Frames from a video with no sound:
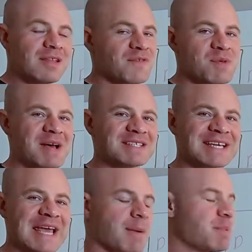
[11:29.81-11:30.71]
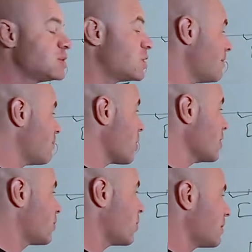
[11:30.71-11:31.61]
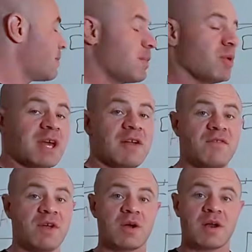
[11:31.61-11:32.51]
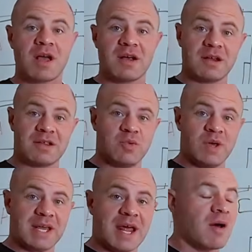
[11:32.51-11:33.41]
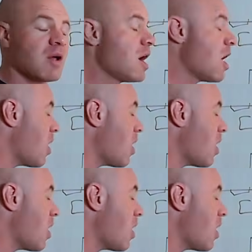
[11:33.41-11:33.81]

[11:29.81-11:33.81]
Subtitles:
if the best thing happens, you have more than 20 people, you gotta figure out how you're gonna tweak it out.